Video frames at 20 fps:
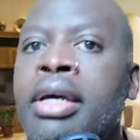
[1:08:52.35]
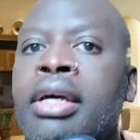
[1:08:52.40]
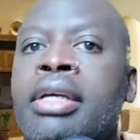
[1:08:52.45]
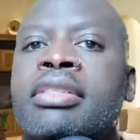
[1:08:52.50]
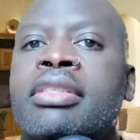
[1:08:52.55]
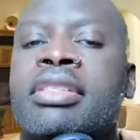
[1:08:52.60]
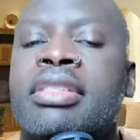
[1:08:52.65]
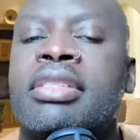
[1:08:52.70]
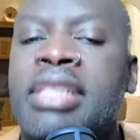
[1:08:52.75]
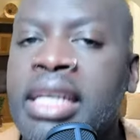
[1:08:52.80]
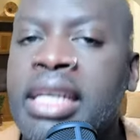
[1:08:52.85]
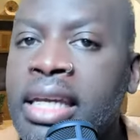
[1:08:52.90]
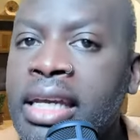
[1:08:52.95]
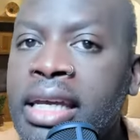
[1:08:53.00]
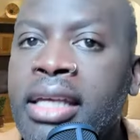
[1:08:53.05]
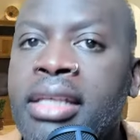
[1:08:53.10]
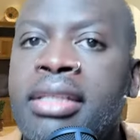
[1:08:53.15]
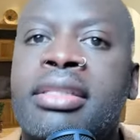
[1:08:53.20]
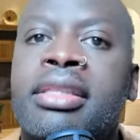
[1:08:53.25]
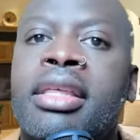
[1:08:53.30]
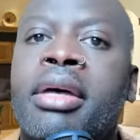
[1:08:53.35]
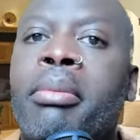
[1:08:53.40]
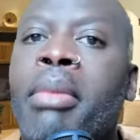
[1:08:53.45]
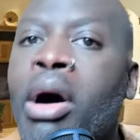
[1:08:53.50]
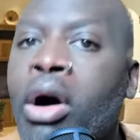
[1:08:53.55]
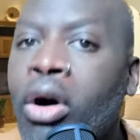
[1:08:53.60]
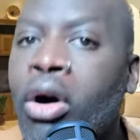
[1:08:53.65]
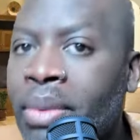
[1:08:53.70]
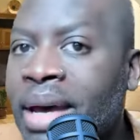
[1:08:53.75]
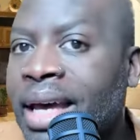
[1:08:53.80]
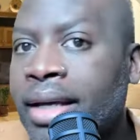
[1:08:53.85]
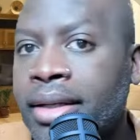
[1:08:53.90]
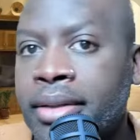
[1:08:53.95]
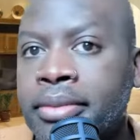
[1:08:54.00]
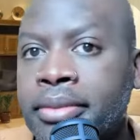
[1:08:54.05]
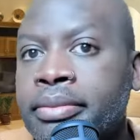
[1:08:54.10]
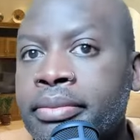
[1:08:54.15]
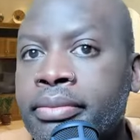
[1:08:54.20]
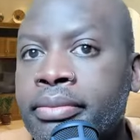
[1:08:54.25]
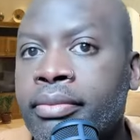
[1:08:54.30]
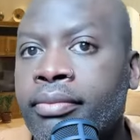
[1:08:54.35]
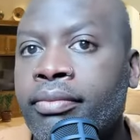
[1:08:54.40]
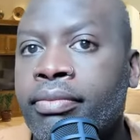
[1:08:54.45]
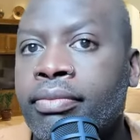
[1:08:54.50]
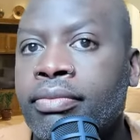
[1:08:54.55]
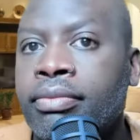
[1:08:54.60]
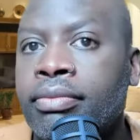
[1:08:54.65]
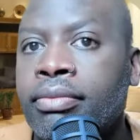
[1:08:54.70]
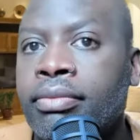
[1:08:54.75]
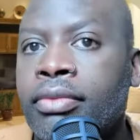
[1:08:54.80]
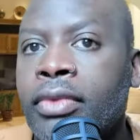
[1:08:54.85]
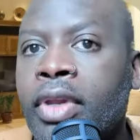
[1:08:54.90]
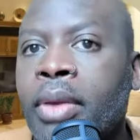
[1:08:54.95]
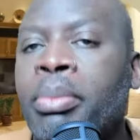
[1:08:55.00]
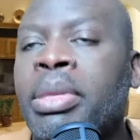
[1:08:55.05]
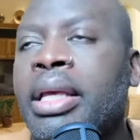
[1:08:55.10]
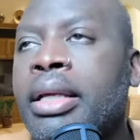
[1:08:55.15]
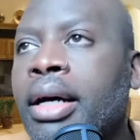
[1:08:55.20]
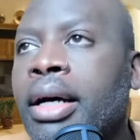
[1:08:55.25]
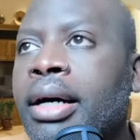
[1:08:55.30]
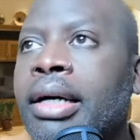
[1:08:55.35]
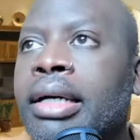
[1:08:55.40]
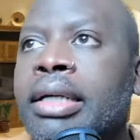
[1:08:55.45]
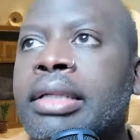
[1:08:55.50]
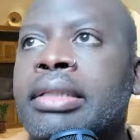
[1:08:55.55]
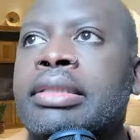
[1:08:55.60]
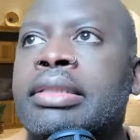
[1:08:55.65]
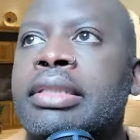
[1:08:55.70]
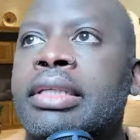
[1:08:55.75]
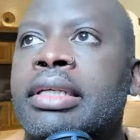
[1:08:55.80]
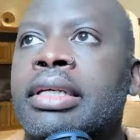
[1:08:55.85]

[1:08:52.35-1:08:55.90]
Seize the moment. Because